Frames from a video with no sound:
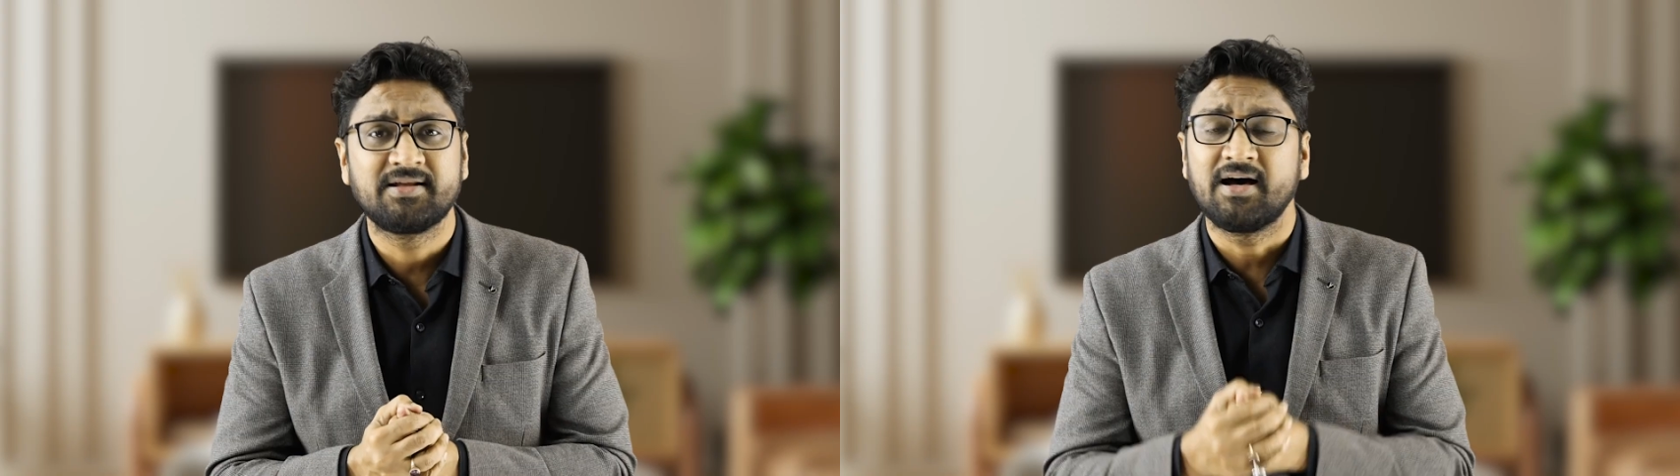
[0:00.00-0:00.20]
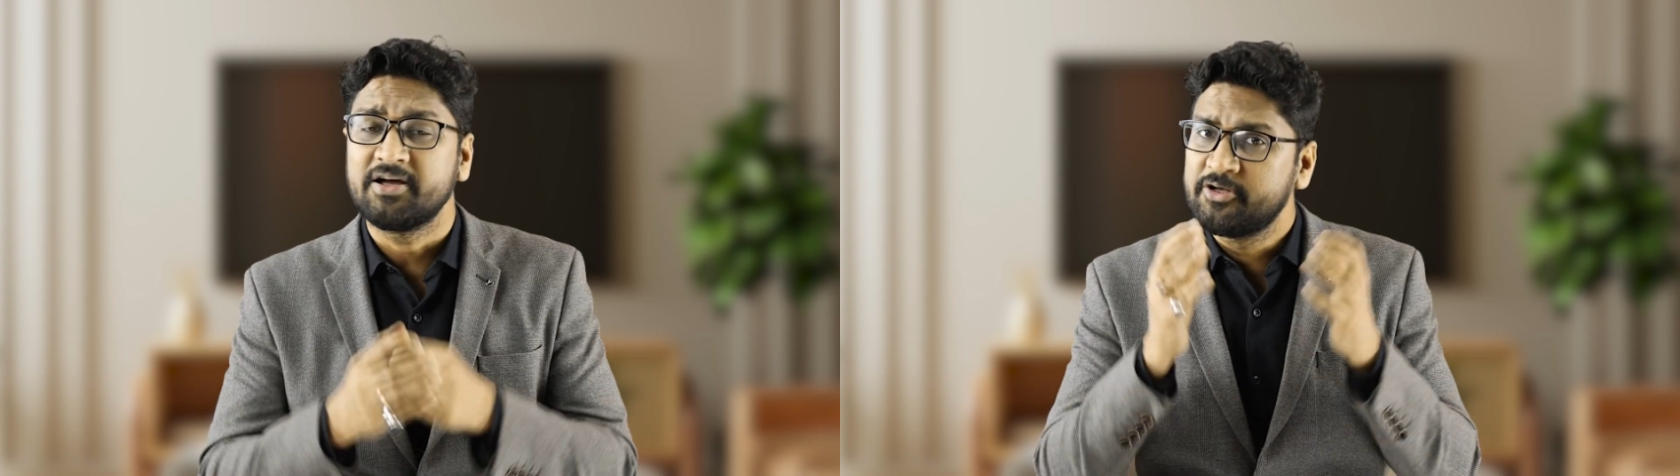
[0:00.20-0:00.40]

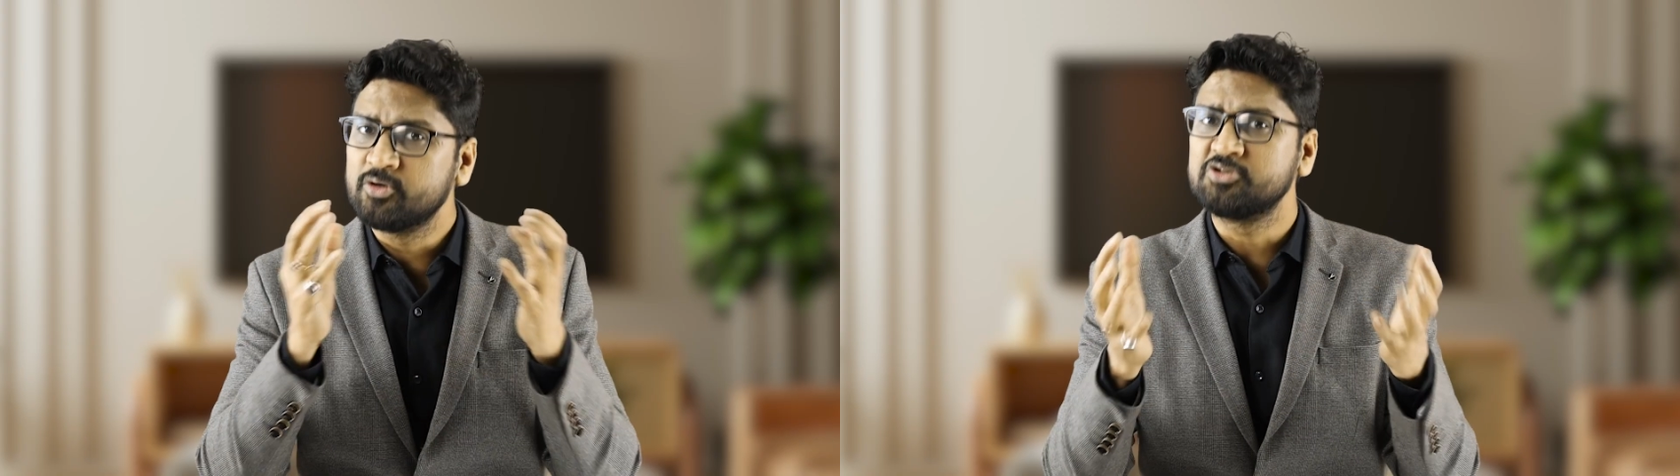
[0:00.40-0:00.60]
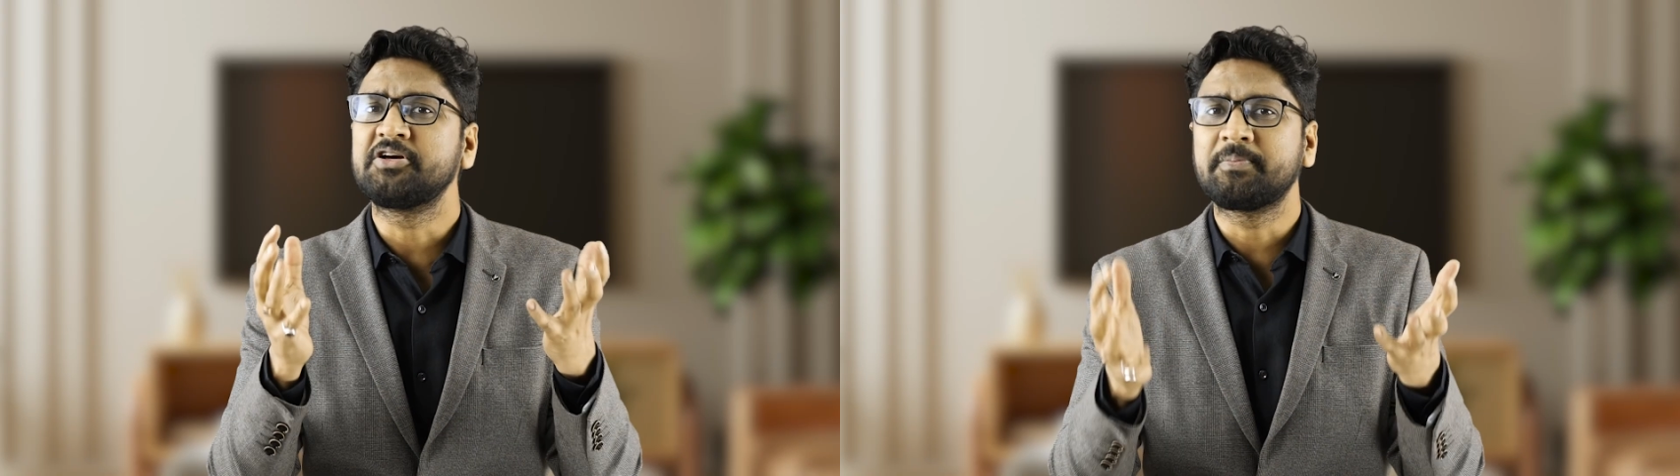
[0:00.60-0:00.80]
the
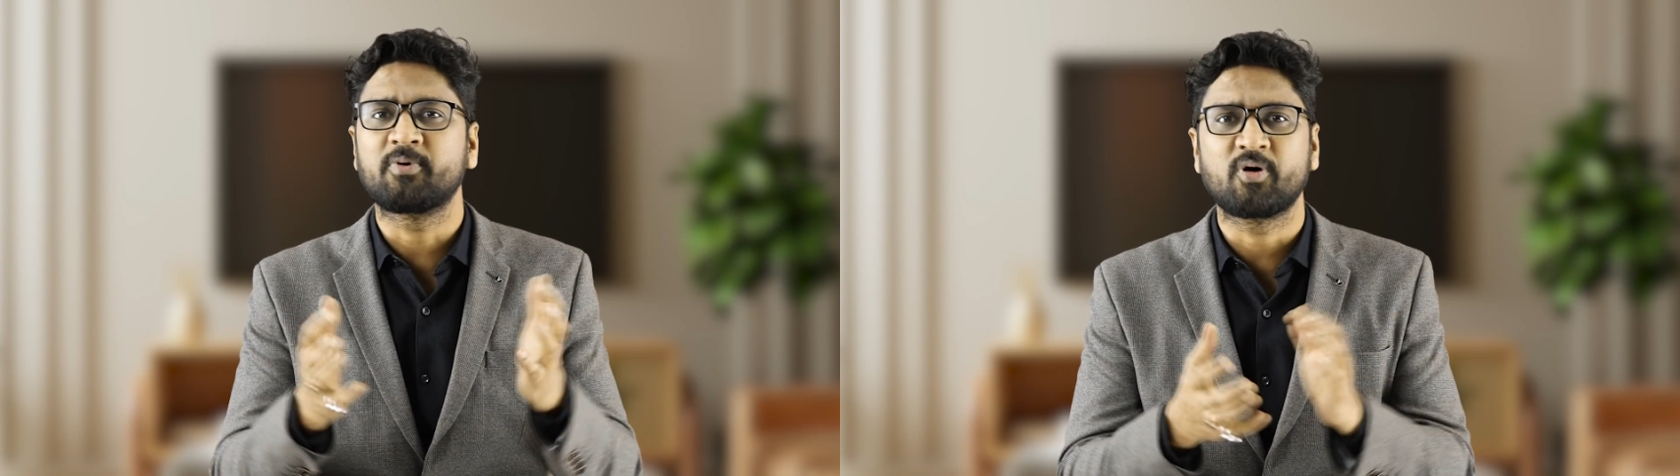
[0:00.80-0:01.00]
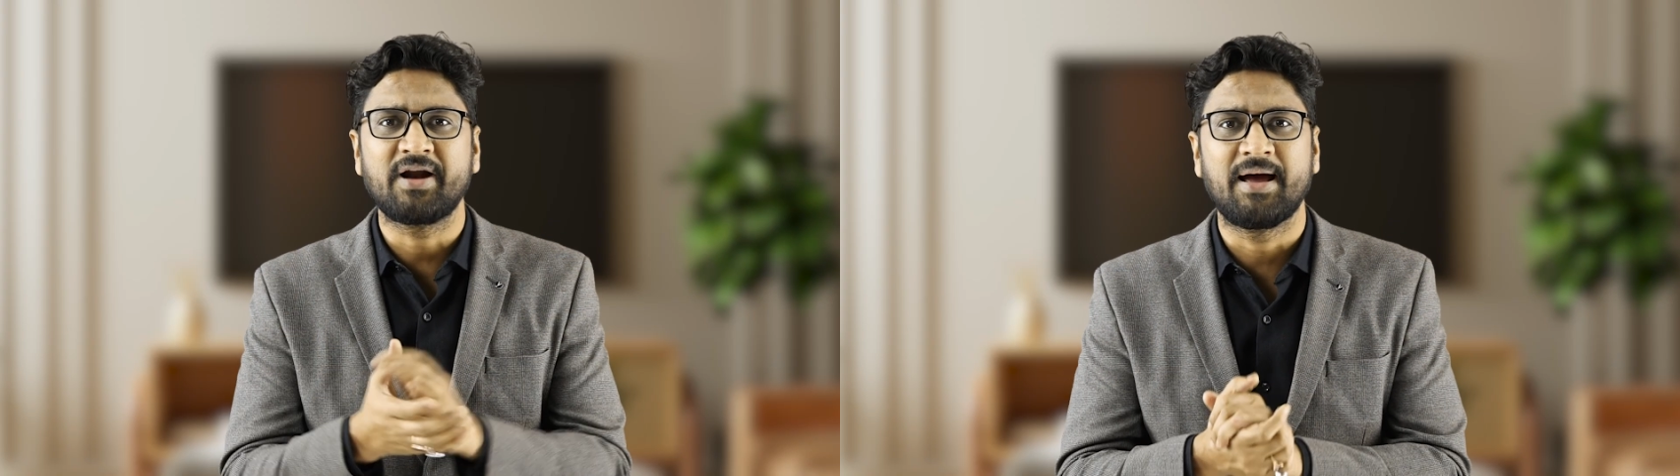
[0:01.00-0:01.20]
UG
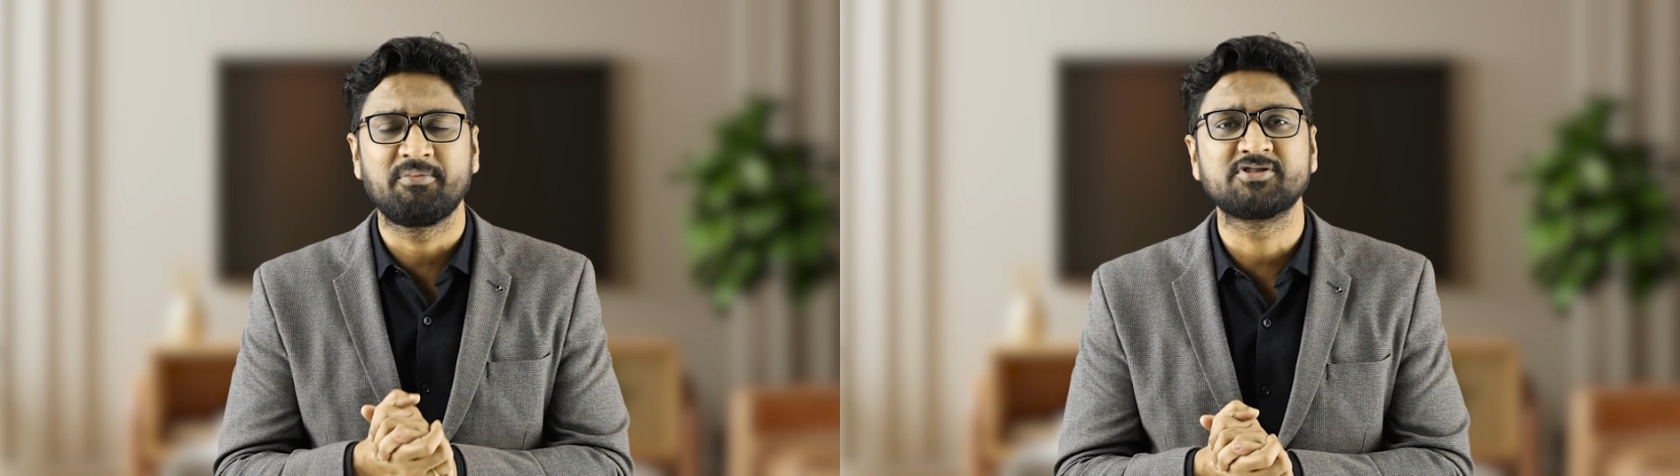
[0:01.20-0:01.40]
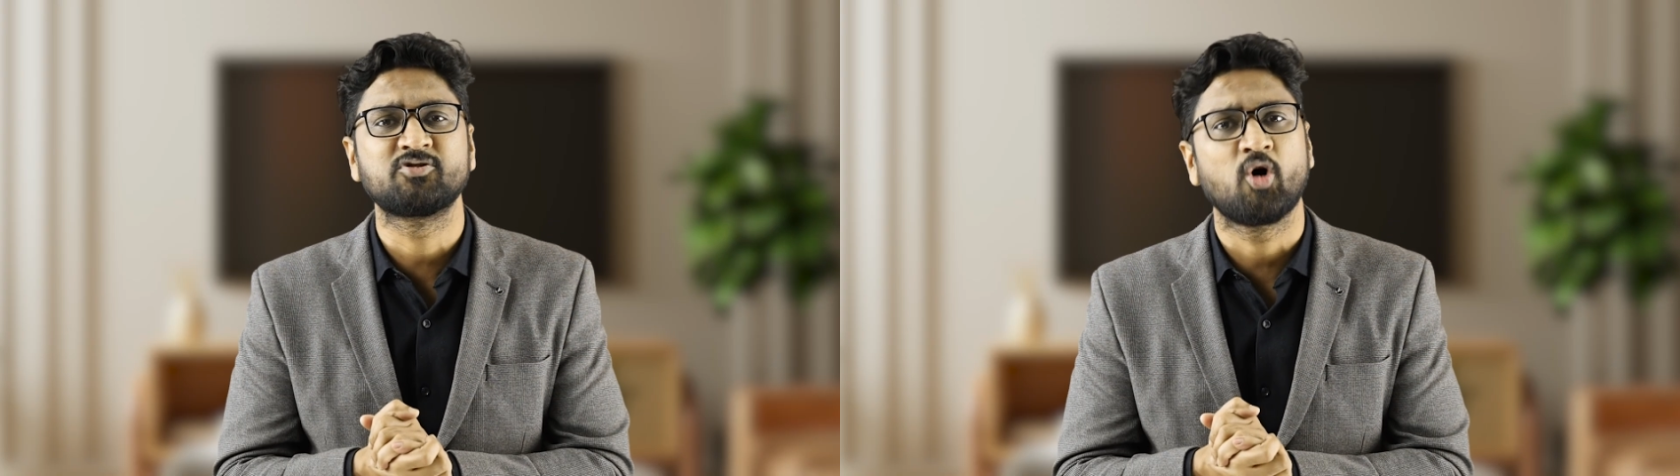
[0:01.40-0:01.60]
program is